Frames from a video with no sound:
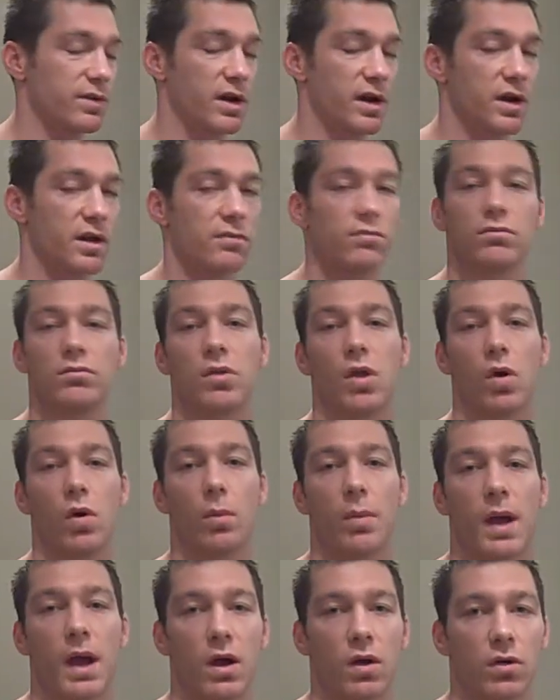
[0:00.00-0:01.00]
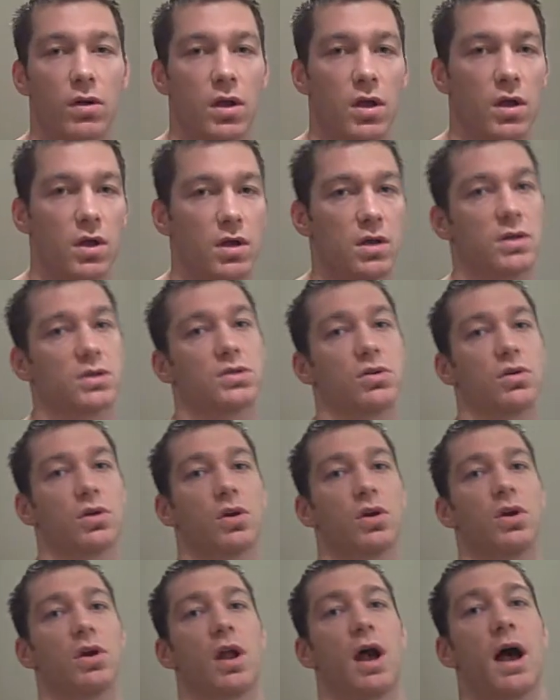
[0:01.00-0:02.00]
very low amount. So a
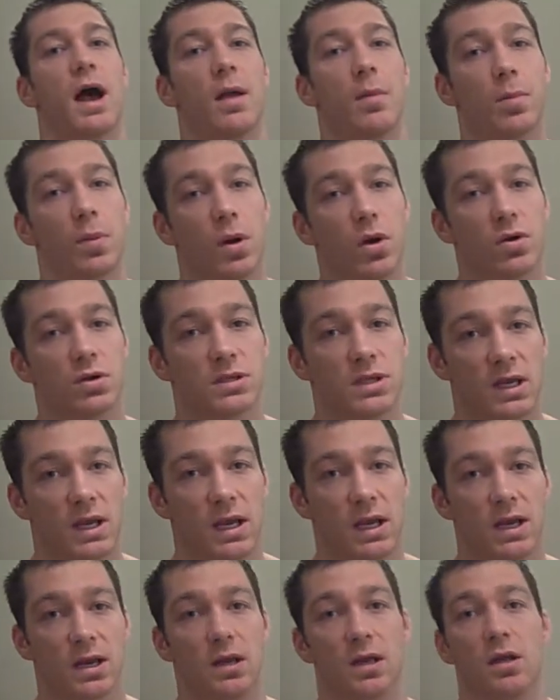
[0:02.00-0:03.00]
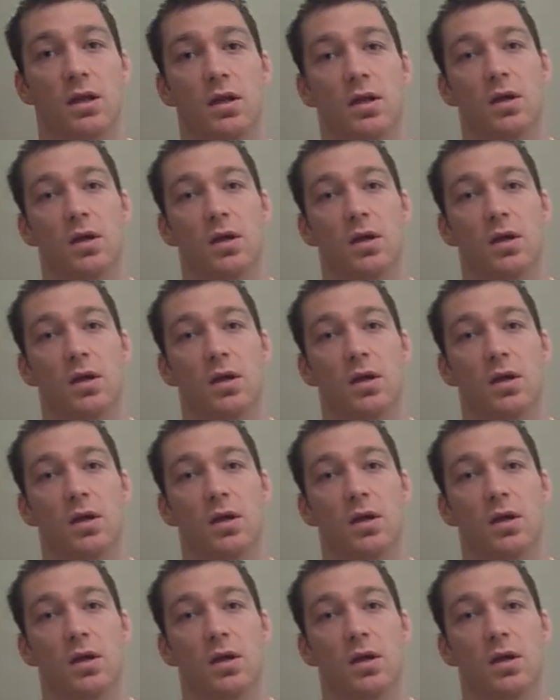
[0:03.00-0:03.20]
good high protein,